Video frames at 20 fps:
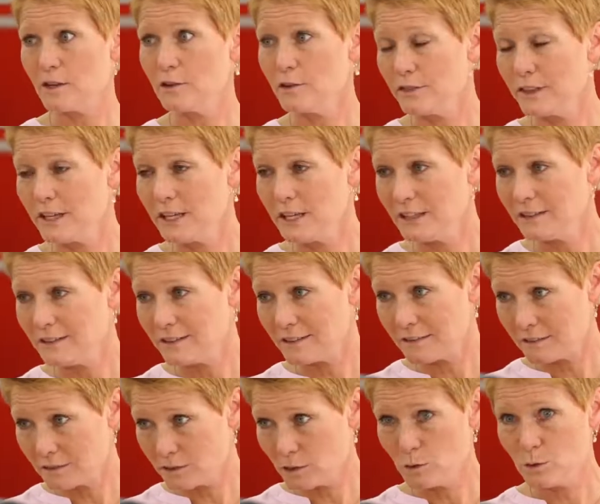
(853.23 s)
the other thing
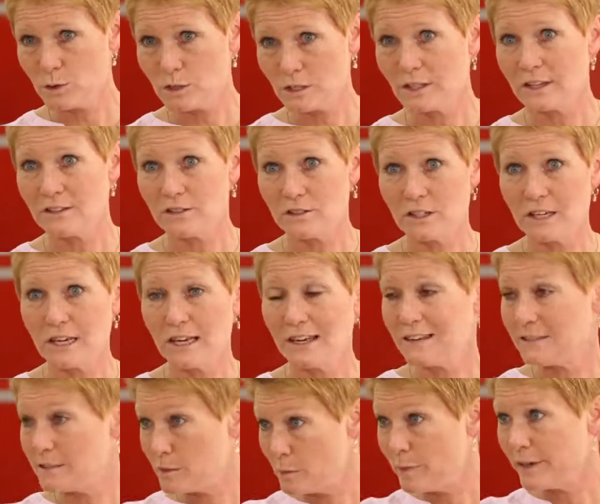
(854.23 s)
that used to let you
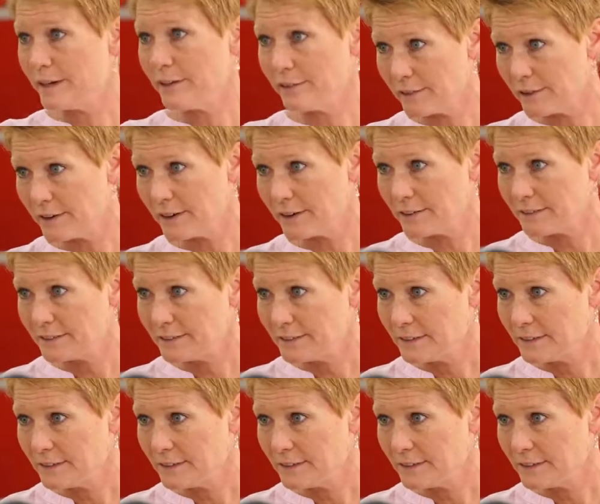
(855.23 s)
get is the bigger car.